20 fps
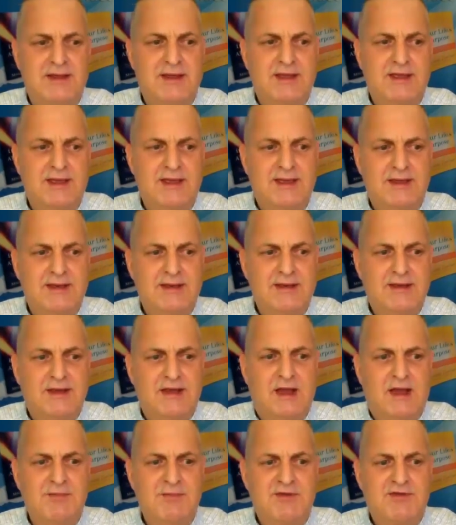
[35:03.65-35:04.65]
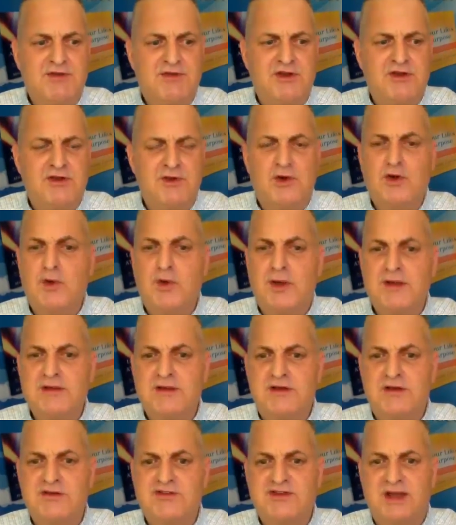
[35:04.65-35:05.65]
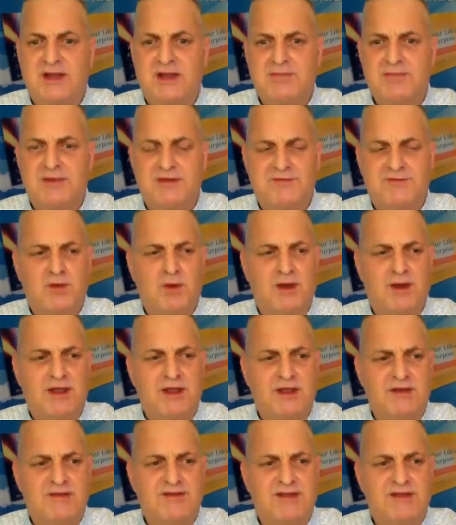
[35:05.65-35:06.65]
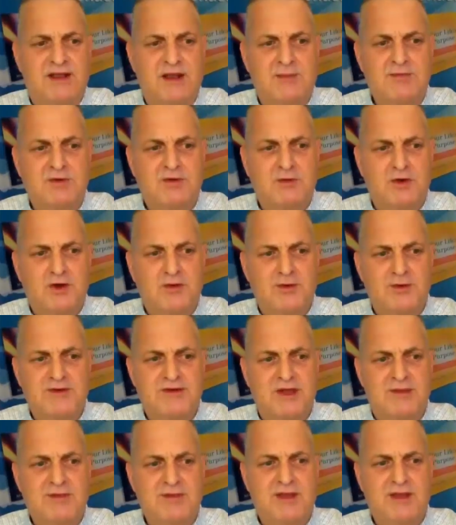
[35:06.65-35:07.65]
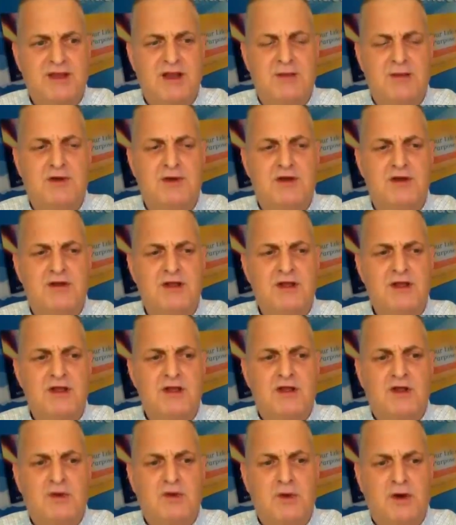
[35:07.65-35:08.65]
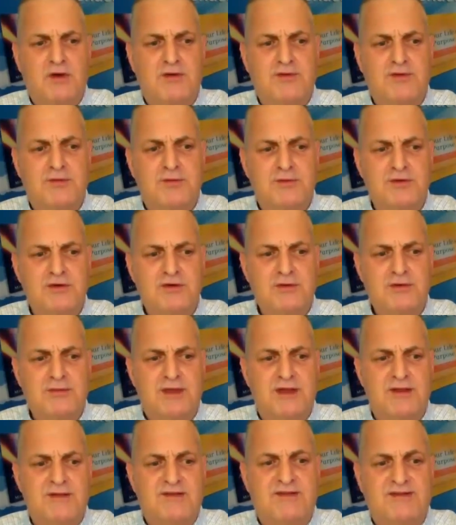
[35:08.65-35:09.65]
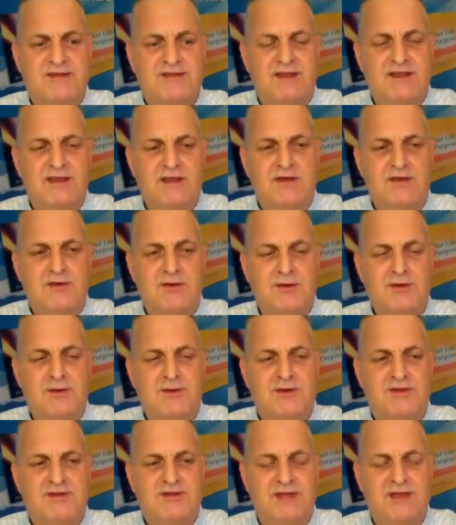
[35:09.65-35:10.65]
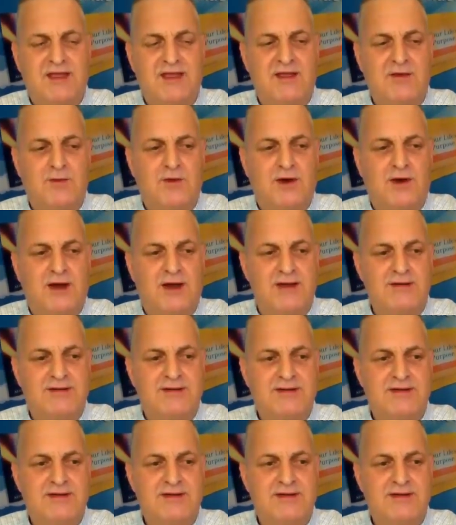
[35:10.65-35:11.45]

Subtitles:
And I'm just going to do a quick little check if you want to get set up to work with Debbie. And I'm going to go out in the room and sing who is saying what.